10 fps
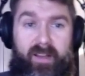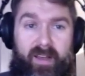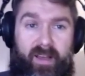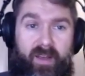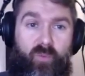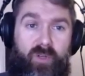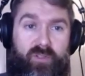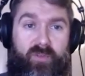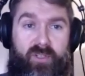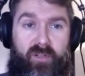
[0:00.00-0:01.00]
And once
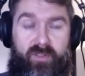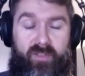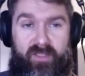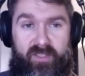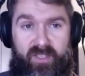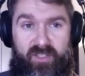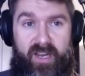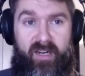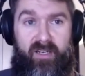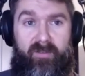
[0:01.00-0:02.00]
the result is
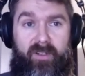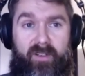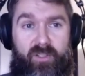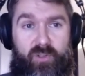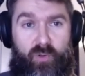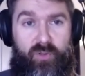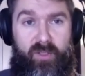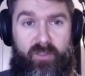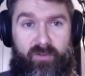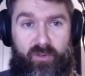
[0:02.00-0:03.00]
there, this
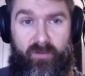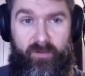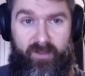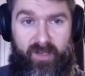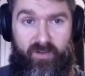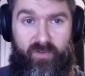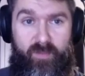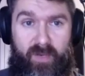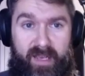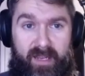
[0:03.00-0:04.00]
orchestrator will then
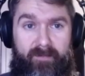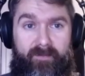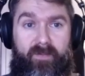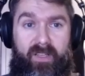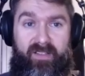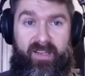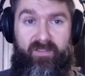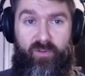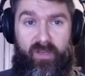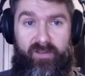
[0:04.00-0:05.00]
replay, and then
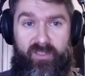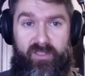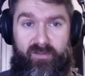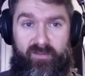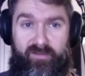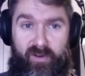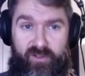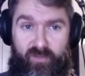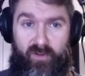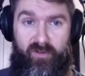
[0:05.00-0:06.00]
it will have this
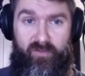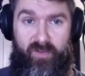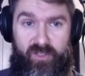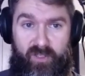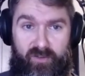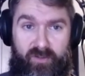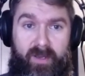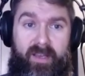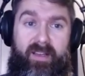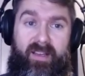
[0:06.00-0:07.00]
function run result,
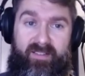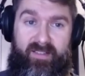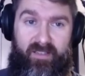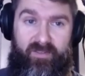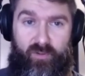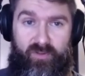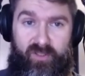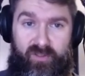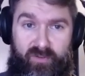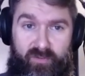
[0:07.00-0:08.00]
and then it will
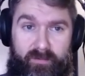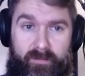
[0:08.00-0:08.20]
continue.